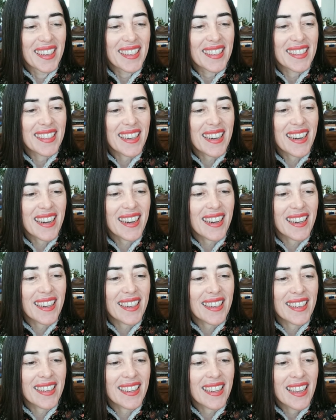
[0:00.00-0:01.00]
Yeah,
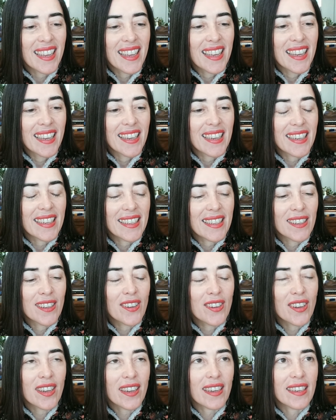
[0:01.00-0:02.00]
and
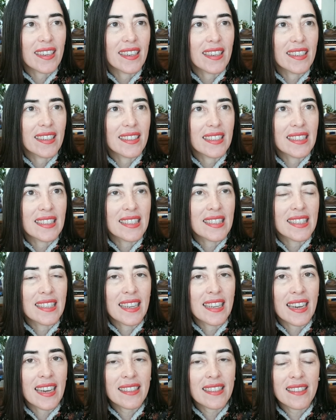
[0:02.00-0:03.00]
look, it's
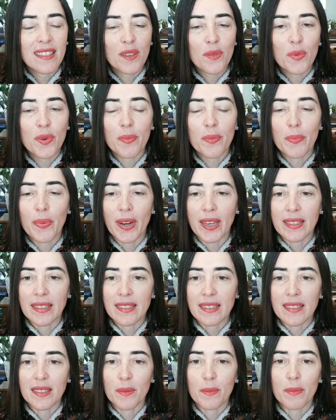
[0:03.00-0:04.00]
not that we're
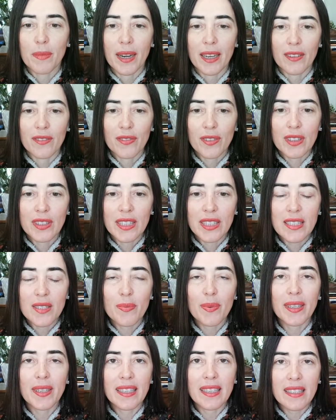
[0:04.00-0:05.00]
practicing mindfulness,
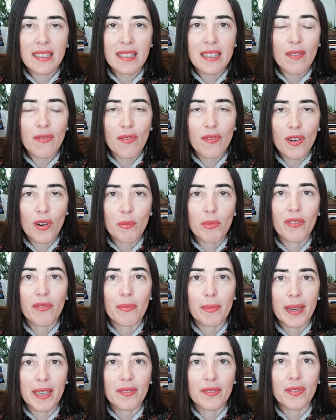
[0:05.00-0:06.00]
but it is a form of
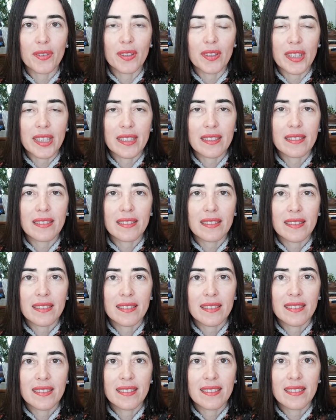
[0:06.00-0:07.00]
mindfulness.
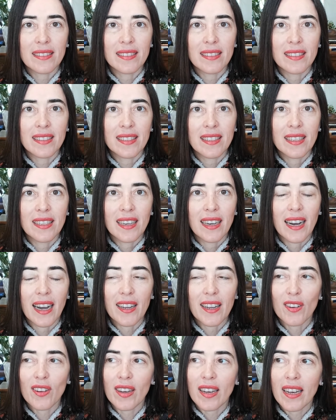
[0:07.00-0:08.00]

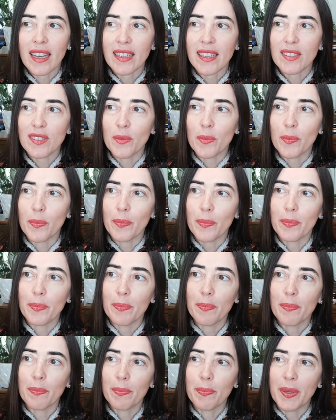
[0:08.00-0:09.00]
I don't like to
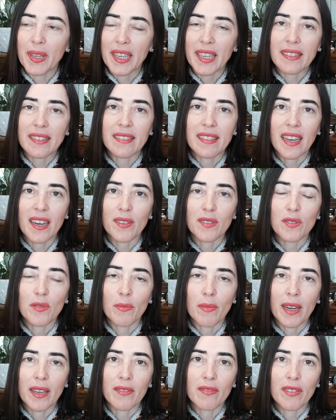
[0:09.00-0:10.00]
pin it down to
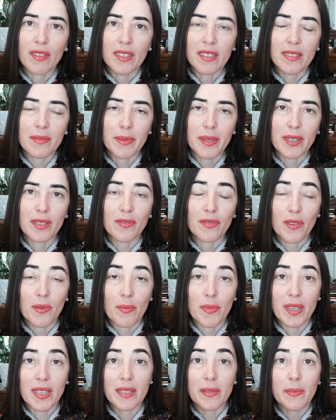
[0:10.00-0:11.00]
mindfulness because for
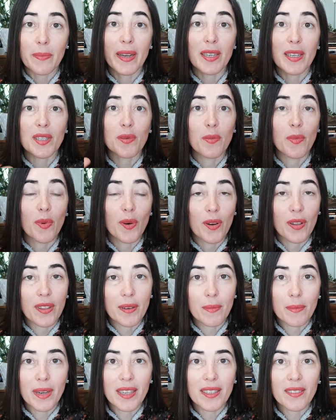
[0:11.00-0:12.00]
me it's much more
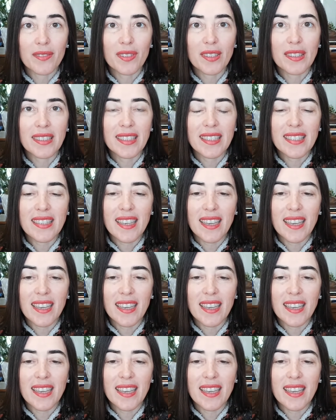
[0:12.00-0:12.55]
than mindfulness.